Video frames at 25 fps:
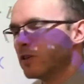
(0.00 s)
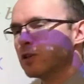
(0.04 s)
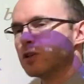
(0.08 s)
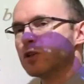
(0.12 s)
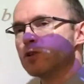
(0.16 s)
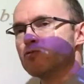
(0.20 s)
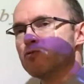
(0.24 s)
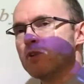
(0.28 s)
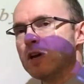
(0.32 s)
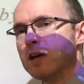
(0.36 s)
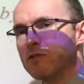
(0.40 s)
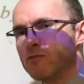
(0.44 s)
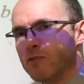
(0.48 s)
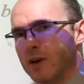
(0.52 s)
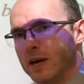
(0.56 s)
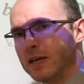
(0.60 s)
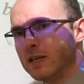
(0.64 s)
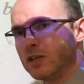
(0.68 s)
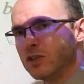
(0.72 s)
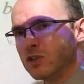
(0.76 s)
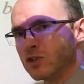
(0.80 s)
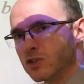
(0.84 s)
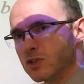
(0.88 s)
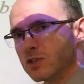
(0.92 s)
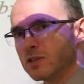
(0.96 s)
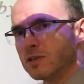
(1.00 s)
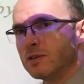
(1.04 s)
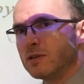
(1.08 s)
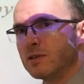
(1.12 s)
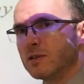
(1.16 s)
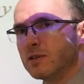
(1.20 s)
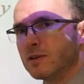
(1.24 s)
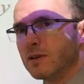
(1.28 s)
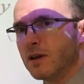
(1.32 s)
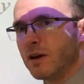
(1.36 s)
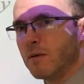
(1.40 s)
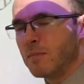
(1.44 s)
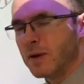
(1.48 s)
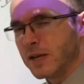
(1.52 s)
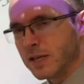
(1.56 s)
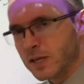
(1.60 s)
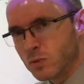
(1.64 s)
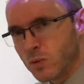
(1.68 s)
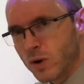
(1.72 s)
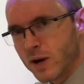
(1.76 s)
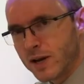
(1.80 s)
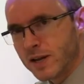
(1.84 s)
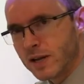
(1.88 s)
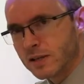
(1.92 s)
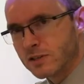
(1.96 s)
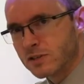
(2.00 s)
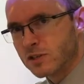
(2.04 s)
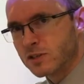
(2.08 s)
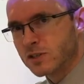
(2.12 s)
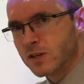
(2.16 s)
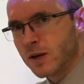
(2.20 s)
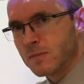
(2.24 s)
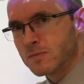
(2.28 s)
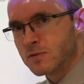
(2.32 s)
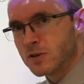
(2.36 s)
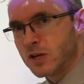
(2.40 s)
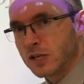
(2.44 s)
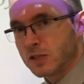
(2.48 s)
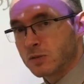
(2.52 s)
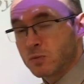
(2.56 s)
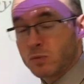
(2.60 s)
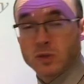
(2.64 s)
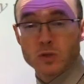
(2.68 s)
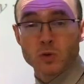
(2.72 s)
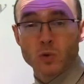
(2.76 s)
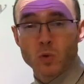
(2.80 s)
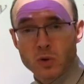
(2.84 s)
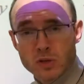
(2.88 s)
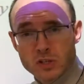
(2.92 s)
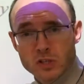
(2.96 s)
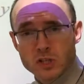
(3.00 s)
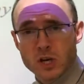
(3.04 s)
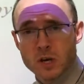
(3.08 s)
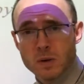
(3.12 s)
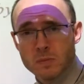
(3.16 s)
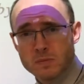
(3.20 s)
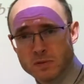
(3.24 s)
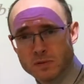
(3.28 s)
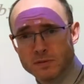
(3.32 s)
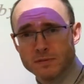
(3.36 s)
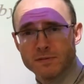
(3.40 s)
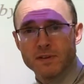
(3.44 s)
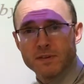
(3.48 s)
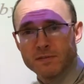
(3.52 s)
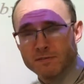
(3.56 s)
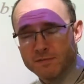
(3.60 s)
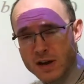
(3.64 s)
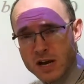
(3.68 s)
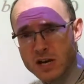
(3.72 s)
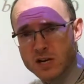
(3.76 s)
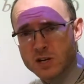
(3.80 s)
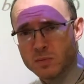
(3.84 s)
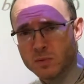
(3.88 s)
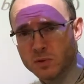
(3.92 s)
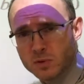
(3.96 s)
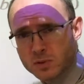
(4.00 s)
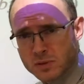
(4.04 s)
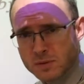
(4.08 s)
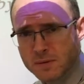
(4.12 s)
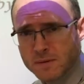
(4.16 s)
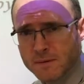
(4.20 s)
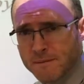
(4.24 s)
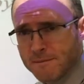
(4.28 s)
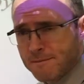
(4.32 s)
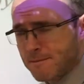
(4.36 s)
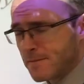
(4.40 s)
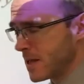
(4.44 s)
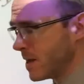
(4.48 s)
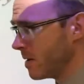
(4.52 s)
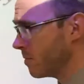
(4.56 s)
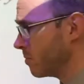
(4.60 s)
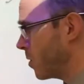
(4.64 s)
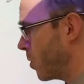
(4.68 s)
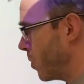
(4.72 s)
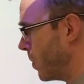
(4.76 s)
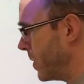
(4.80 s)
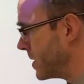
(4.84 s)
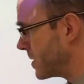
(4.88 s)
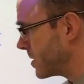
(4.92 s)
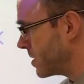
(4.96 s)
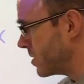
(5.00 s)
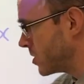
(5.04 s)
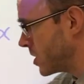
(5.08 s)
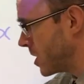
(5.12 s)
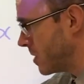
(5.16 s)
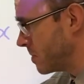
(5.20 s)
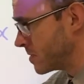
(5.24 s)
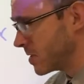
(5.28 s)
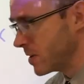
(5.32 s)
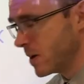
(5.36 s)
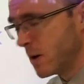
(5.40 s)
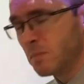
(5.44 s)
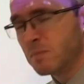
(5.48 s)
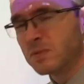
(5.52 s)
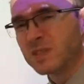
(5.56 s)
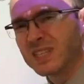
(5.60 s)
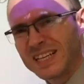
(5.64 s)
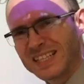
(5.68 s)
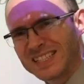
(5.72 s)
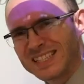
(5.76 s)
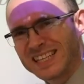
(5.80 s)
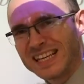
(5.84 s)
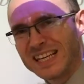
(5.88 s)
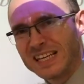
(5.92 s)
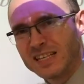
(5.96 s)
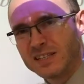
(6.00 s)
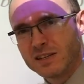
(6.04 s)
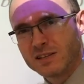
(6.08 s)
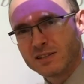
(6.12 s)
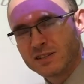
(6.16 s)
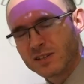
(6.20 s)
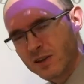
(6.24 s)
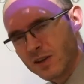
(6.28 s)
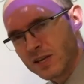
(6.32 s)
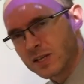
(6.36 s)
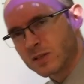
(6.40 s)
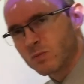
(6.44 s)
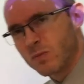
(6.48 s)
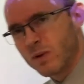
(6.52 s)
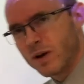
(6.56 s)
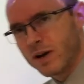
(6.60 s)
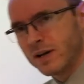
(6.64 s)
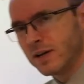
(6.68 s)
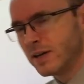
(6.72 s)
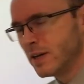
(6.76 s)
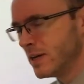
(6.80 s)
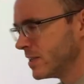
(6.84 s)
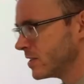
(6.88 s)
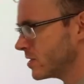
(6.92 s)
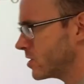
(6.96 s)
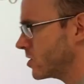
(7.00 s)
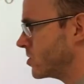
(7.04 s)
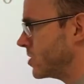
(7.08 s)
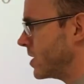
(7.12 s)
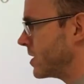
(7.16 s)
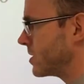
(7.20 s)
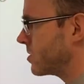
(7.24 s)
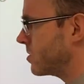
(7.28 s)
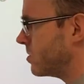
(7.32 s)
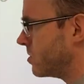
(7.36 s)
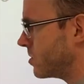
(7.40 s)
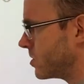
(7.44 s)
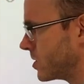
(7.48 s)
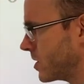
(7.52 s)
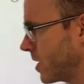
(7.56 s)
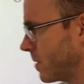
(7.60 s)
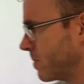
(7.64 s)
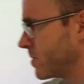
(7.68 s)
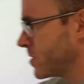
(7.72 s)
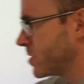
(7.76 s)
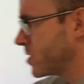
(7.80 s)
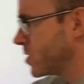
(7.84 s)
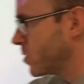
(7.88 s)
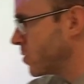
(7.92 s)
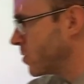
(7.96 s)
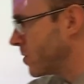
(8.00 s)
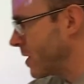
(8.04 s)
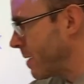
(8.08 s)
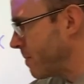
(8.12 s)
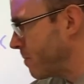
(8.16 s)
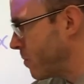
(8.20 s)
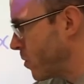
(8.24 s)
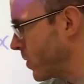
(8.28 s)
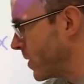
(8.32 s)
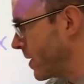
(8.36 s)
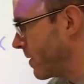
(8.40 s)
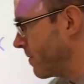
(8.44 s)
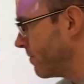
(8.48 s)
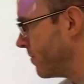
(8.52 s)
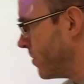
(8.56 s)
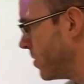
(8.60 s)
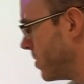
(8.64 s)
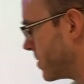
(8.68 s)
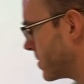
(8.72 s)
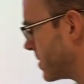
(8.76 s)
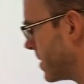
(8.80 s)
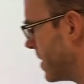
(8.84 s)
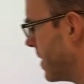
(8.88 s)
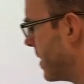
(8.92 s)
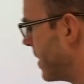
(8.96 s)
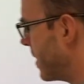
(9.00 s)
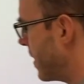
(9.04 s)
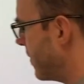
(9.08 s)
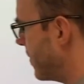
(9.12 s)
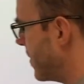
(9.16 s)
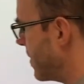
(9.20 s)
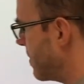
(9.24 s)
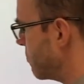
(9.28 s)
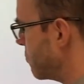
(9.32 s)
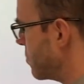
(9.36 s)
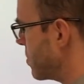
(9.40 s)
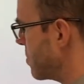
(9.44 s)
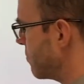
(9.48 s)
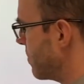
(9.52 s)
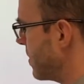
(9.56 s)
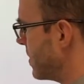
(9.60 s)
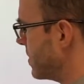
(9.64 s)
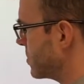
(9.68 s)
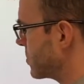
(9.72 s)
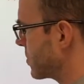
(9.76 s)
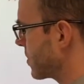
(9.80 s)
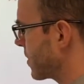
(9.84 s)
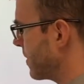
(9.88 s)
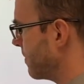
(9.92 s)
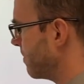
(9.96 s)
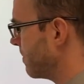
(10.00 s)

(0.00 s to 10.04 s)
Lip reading: to rearrange and make dy dx a subject when it's all in terms of variables, but when it's in terms of numbers it's easier. So that's why suggestion is substitute that point in first and then rearrange again.